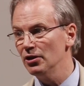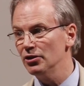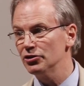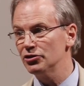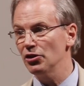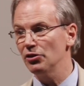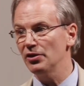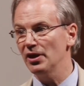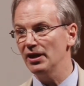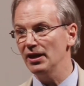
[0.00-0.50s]

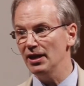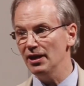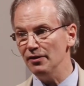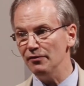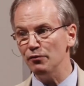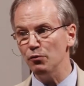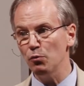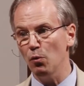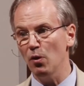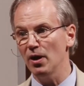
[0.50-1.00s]
So that
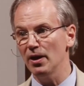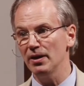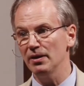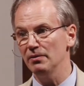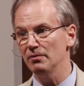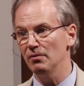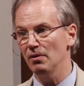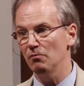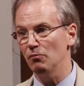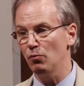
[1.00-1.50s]
if
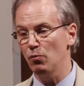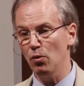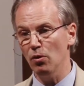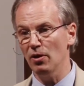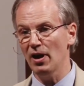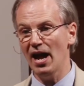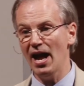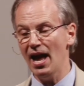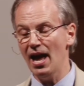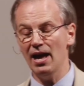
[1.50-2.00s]
one
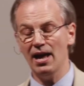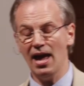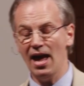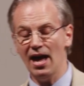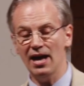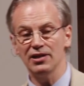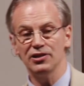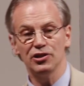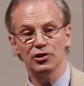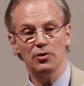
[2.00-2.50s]
were,
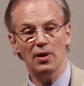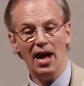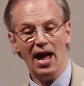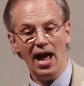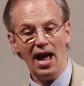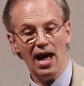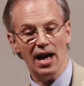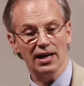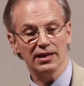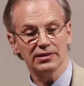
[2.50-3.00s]
had to
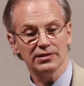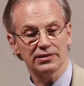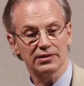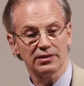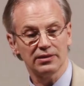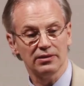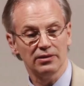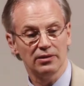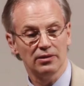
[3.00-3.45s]
ask,